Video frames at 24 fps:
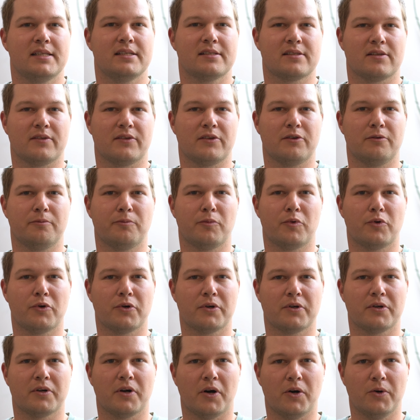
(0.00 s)
is a little
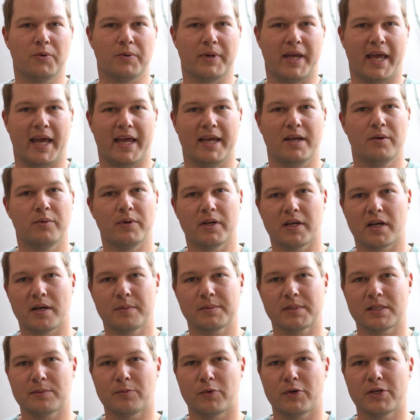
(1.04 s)
more okay when it
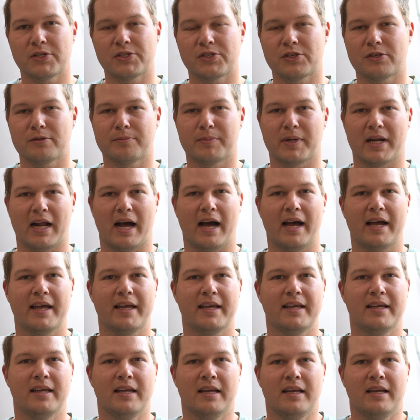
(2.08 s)
comes to moisture, but
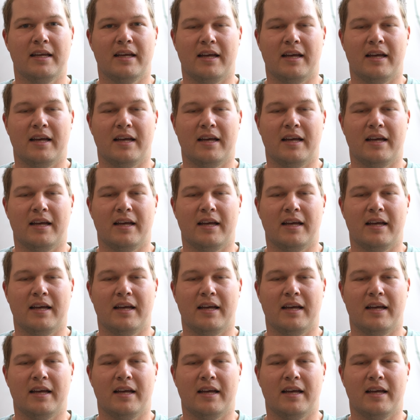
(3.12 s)
I